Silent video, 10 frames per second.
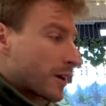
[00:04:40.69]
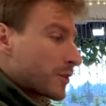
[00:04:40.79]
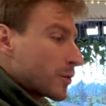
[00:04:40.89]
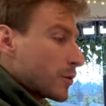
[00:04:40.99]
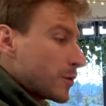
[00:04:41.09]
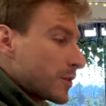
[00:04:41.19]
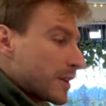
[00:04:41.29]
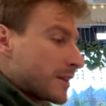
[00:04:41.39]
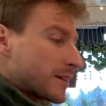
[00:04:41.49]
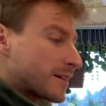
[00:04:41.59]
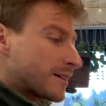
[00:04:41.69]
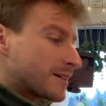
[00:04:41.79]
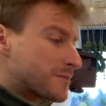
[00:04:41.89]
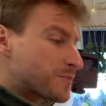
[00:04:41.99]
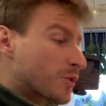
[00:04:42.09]
to use it
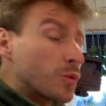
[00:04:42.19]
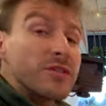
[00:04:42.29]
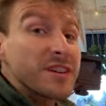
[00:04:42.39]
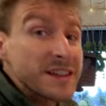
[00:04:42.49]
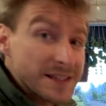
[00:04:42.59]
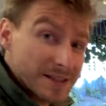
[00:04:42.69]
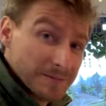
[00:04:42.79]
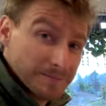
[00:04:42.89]
with ease.